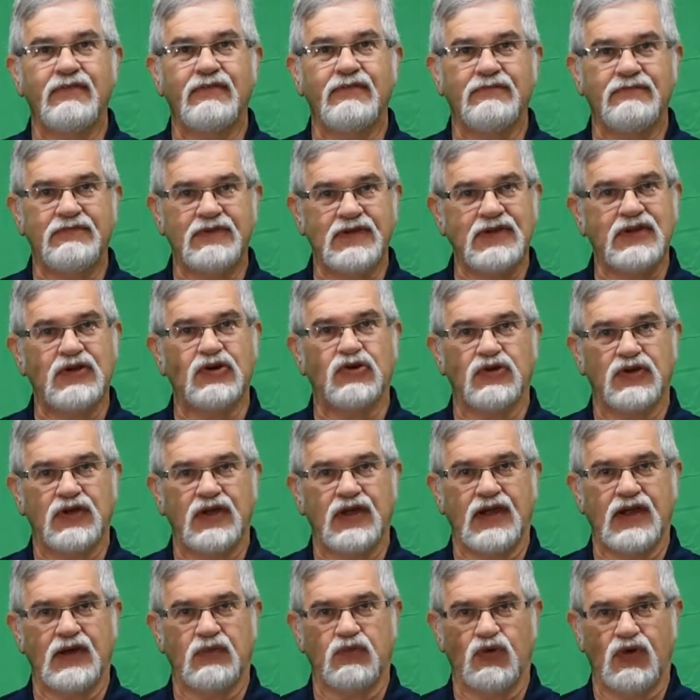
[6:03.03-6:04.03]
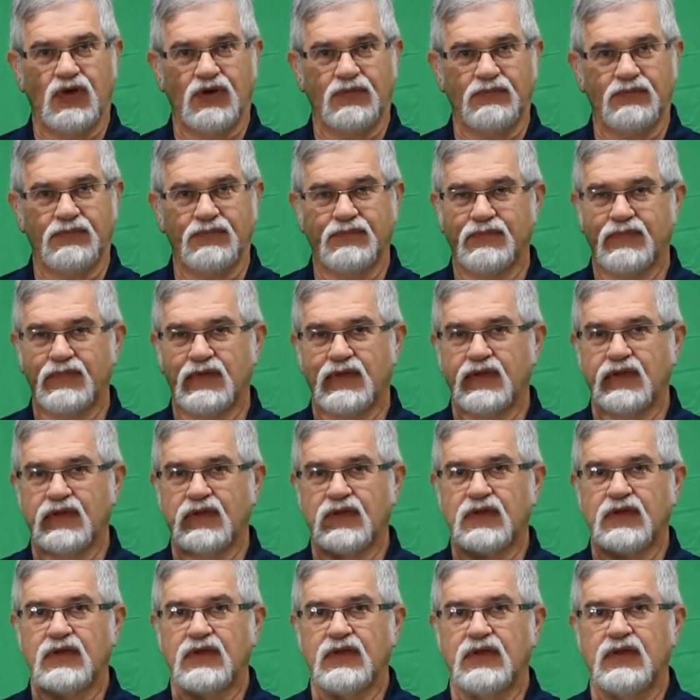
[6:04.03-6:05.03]
video camera.
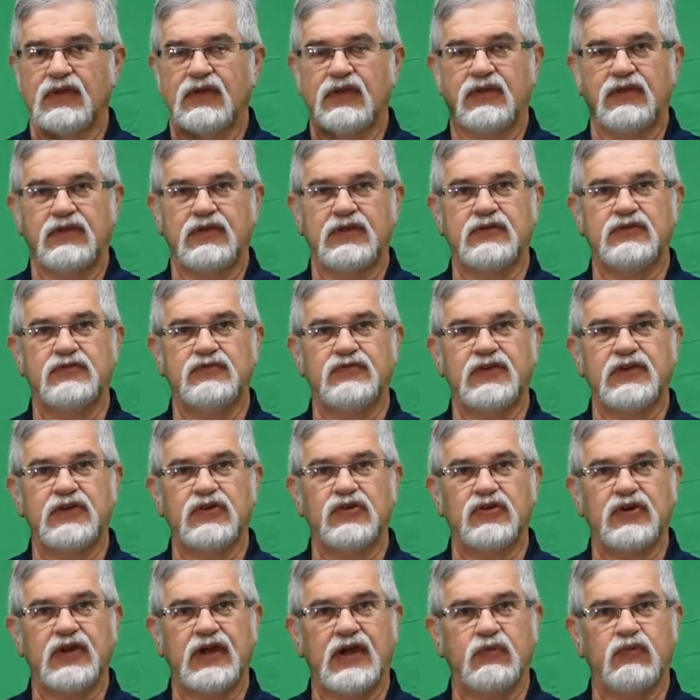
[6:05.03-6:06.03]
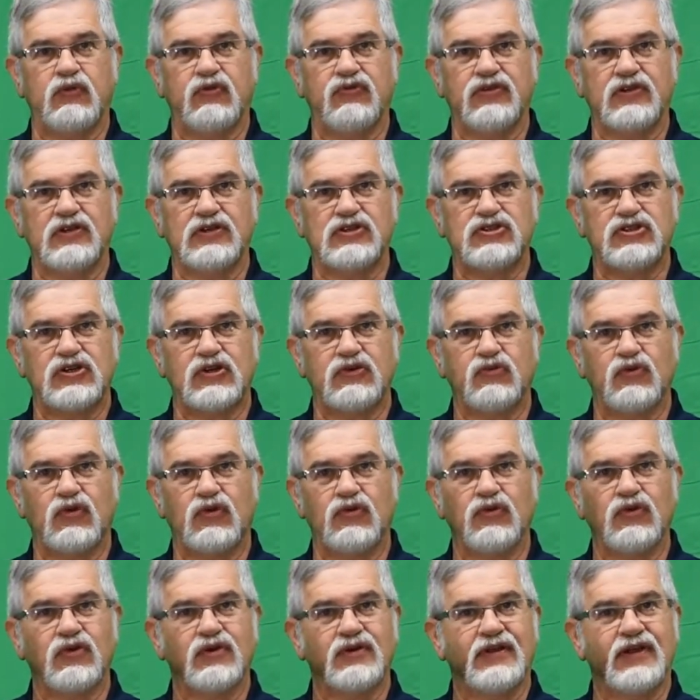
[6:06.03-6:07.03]
These video cameras in general